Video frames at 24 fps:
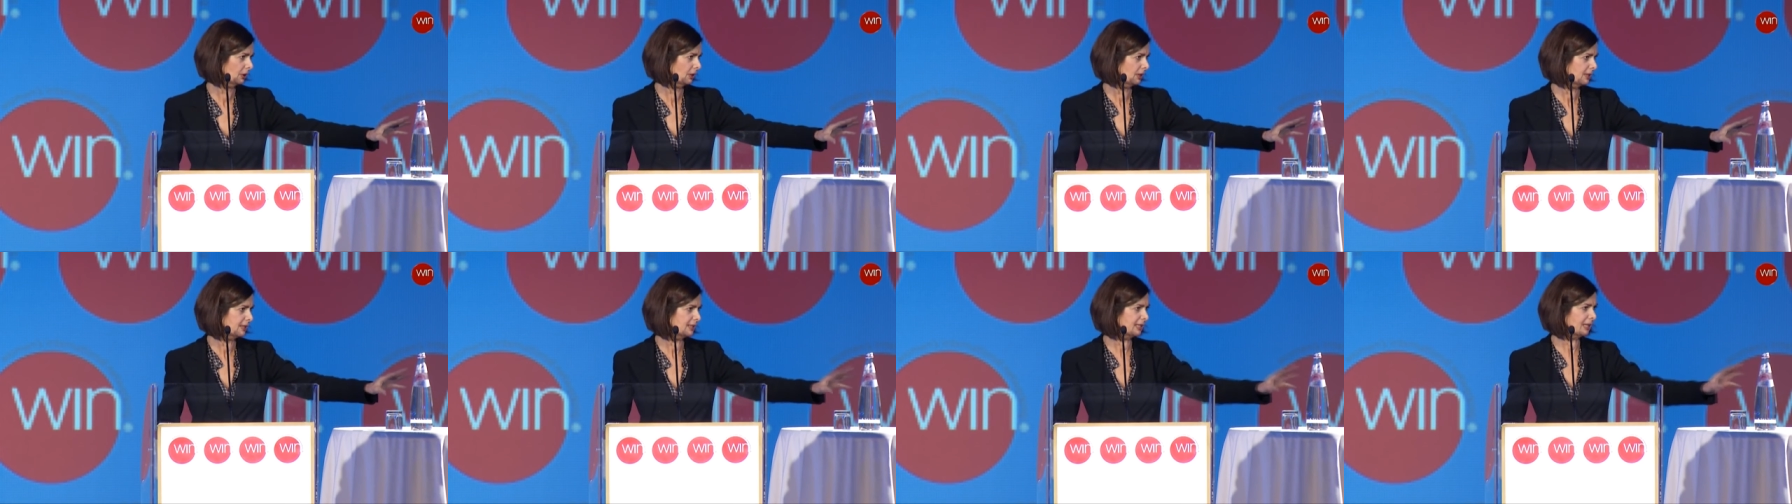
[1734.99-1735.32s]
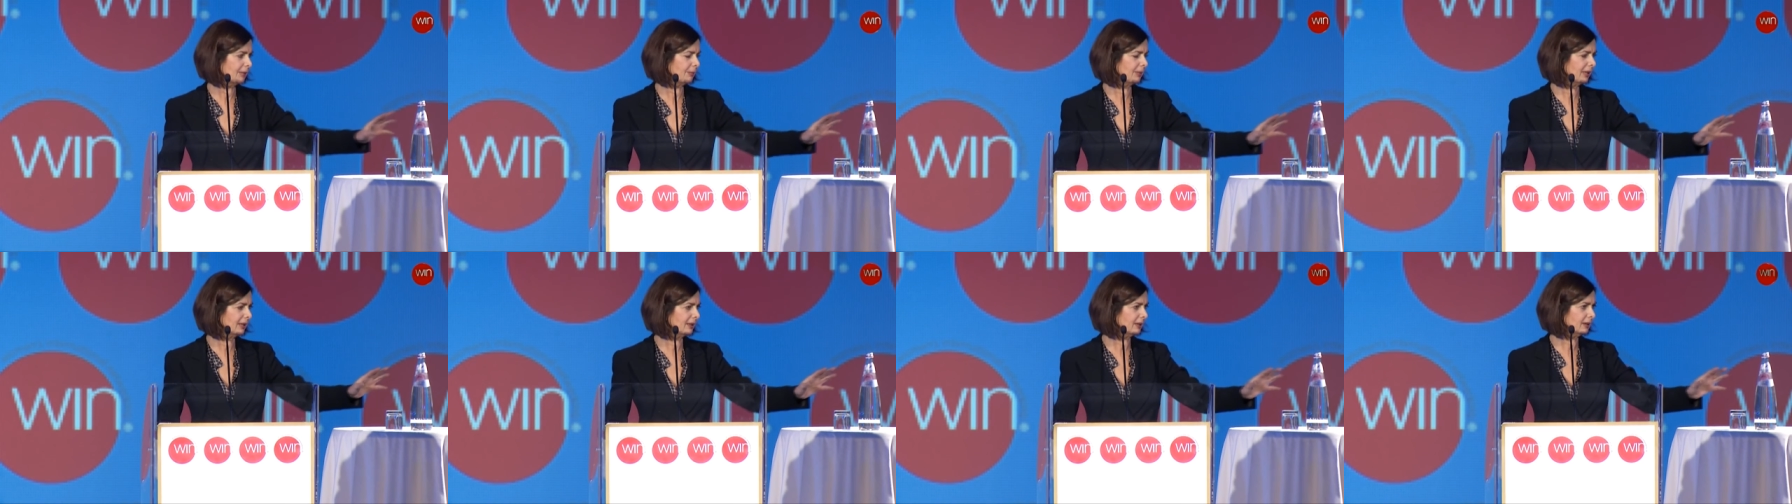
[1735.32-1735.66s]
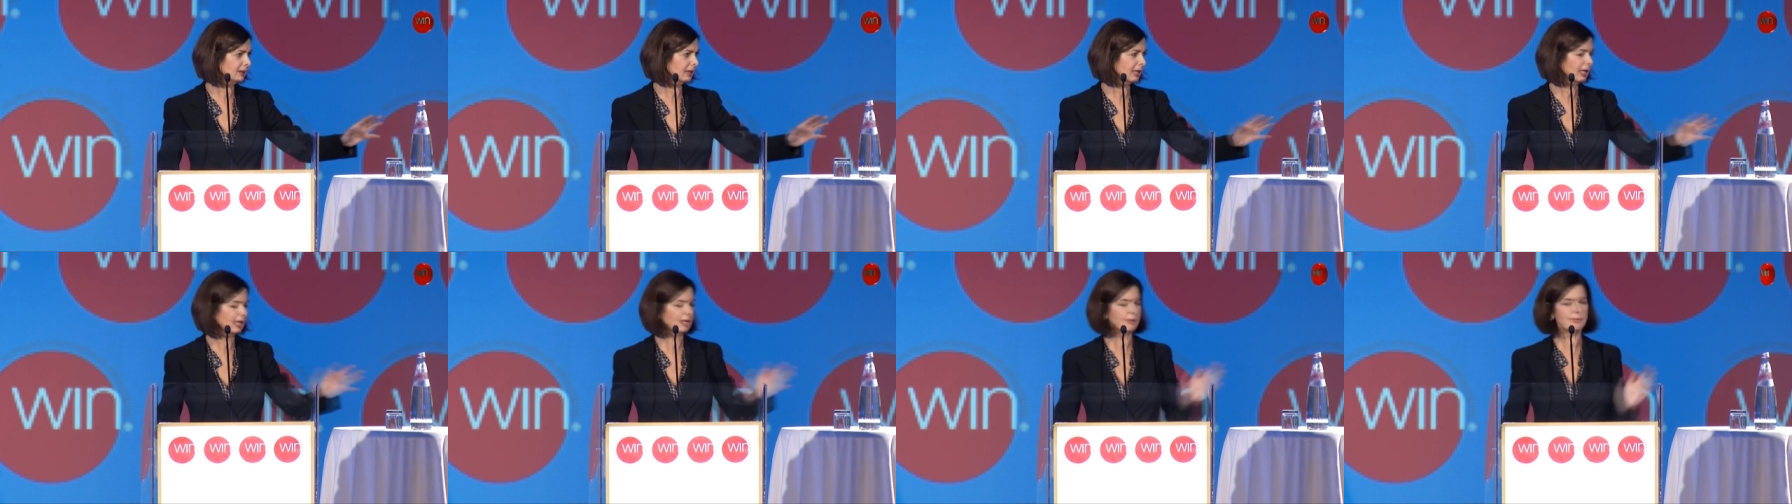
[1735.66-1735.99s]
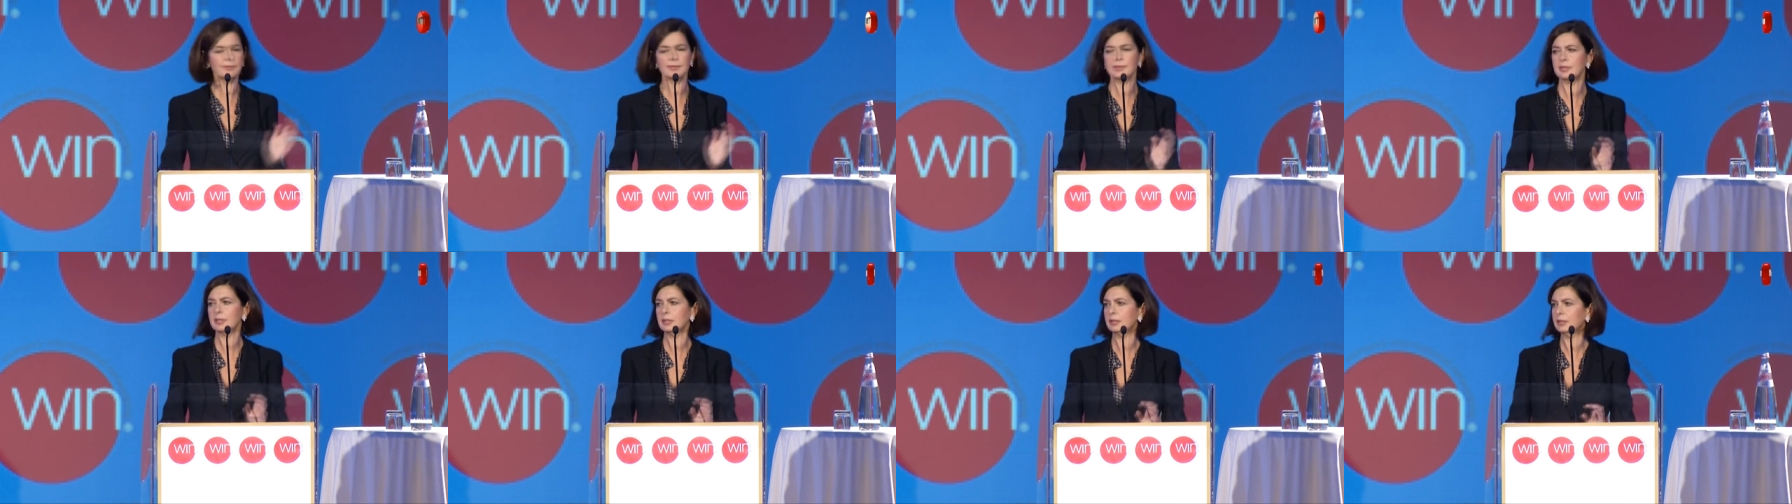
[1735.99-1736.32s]
Some other
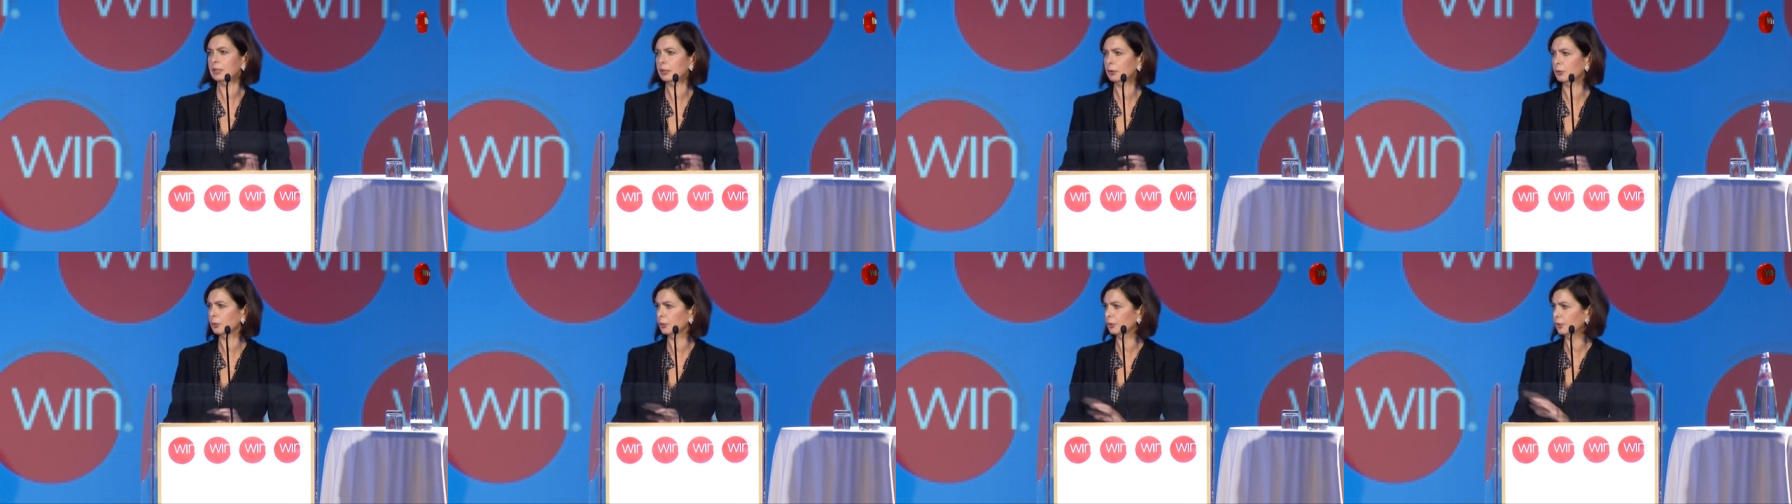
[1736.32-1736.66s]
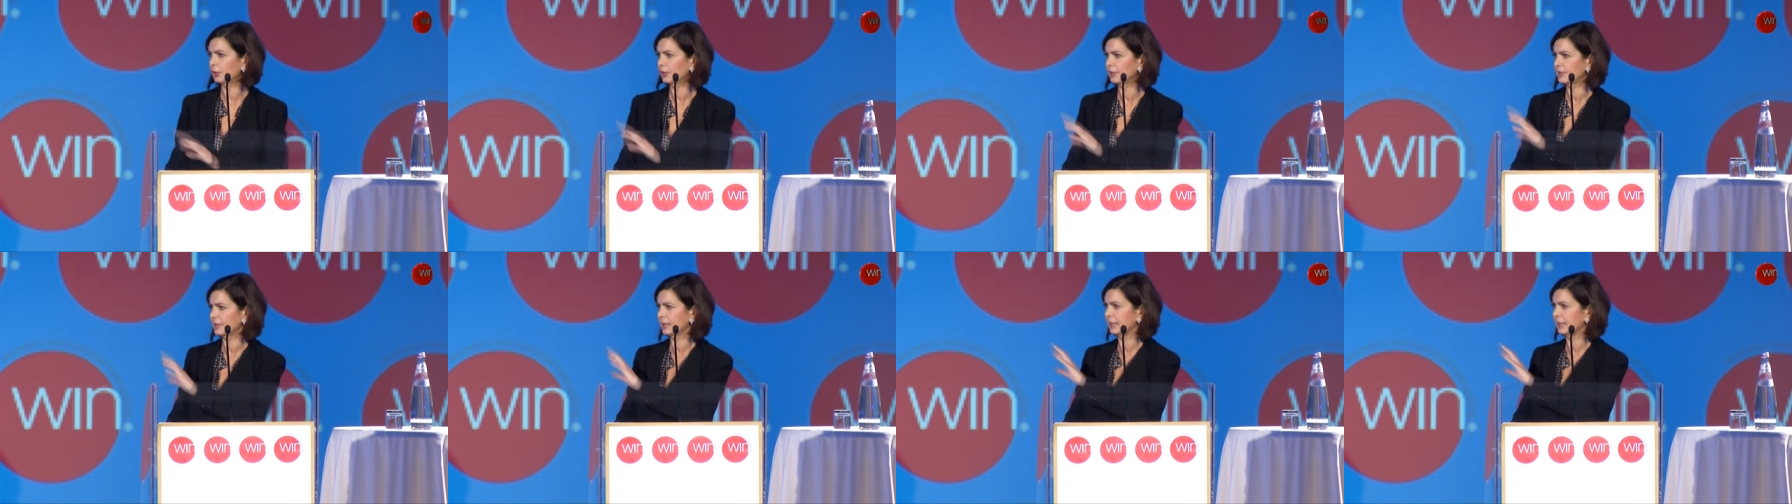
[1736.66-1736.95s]
times the growth is